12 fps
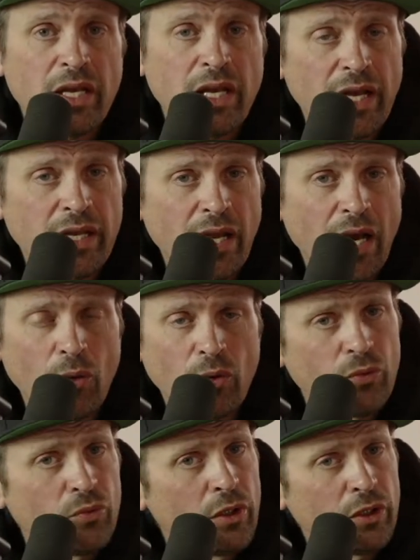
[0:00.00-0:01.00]
And now we're
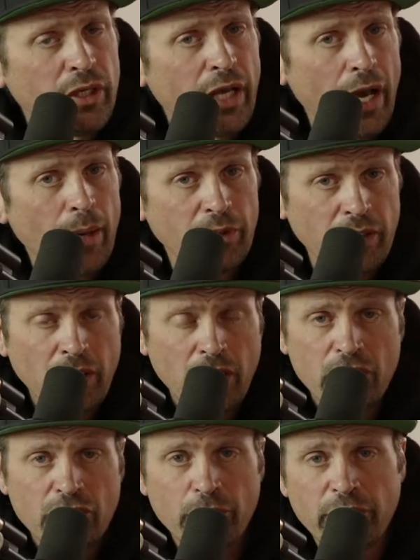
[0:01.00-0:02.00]
really happy
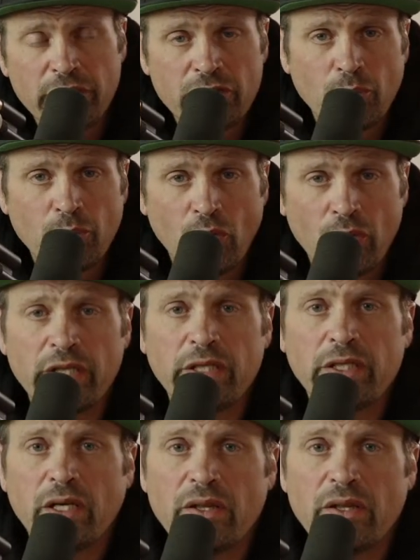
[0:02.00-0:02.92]
to be supporting